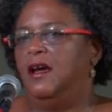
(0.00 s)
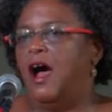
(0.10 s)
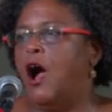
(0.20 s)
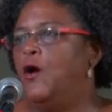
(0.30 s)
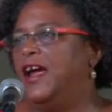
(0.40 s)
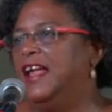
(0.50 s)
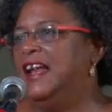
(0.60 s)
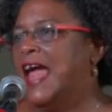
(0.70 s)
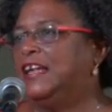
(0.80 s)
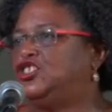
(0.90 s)
our
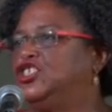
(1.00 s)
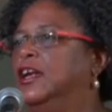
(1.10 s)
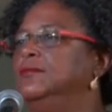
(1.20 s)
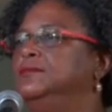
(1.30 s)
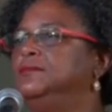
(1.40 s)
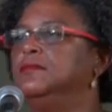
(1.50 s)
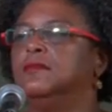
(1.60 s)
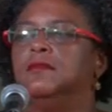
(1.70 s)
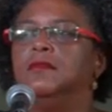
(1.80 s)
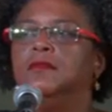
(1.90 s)
election
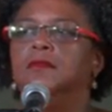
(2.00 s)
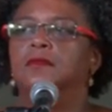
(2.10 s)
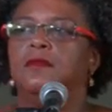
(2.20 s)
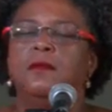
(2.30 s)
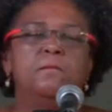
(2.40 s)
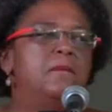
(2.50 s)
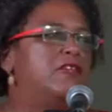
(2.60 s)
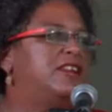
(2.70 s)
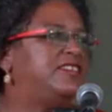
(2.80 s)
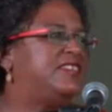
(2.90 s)

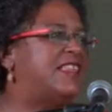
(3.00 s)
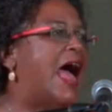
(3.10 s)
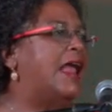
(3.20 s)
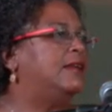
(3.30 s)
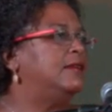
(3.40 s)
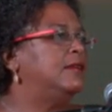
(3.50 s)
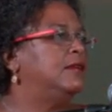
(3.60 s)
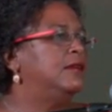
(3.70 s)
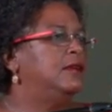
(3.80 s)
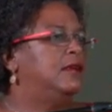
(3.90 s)
mirrors that
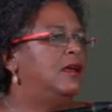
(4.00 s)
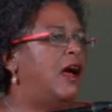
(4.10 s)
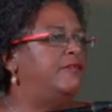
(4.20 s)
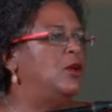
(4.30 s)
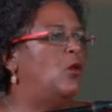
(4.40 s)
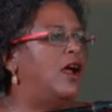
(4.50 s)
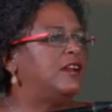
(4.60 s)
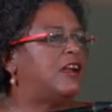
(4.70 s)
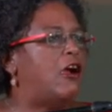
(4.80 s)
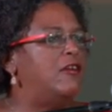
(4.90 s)
of the one
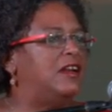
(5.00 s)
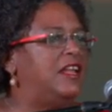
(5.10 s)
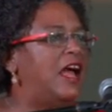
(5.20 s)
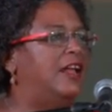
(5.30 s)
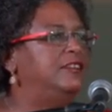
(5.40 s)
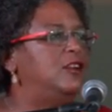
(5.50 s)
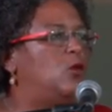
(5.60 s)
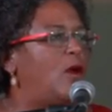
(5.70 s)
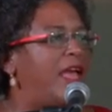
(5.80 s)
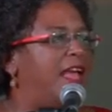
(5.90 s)
currently
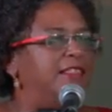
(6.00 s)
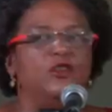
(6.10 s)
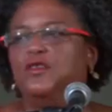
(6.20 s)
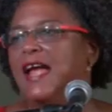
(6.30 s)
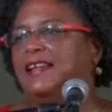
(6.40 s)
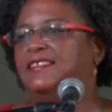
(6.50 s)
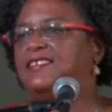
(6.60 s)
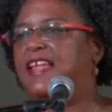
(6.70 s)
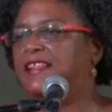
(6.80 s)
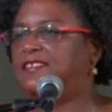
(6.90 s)
underway in the United
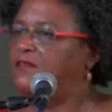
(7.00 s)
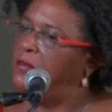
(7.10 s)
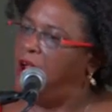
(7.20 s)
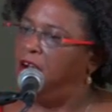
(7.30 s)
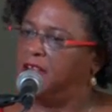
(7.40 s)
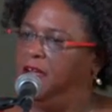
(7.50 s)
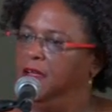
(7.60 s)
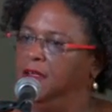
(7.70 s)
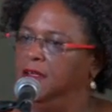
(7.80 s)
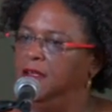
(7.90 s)
States of America,
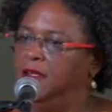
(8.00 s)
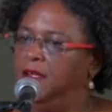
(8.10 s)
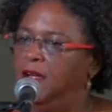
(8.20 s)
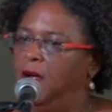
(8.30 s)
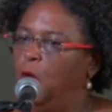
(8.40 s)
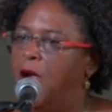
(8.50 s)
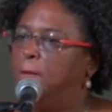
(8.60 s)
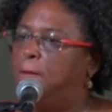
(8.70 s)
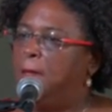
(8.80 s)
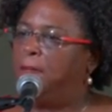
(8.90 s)
where
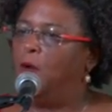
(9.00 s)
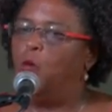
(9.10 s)
people